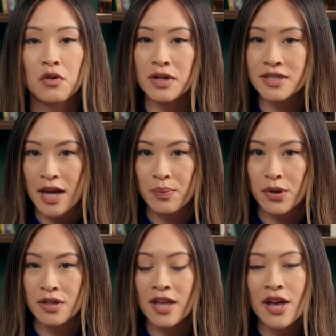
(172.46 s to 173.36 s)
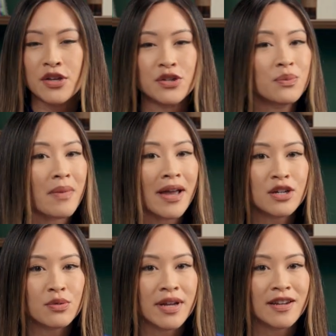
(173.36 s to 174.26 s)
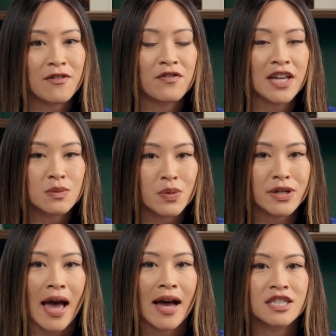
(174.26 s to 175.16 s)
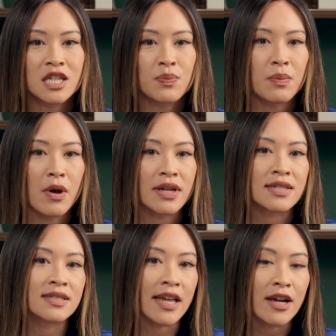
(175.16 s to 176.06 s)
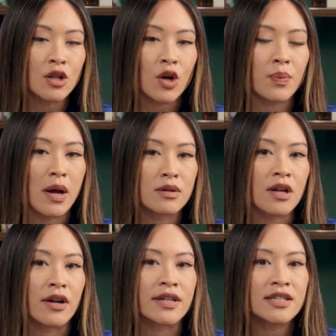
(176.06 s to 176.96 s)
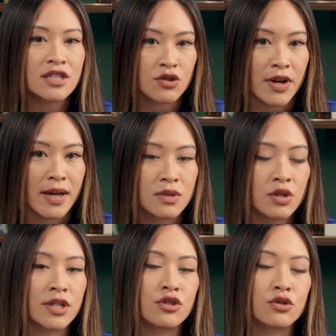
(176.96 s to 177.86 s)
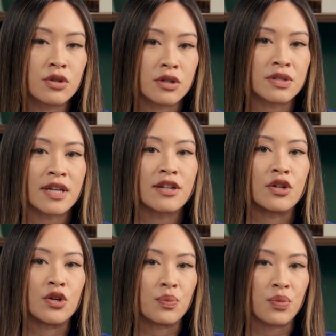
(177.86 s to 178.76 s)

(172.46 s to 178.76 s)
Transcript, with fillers: For example, you might create a Facebook ad to promote a sale or post on Instagram to introduce a new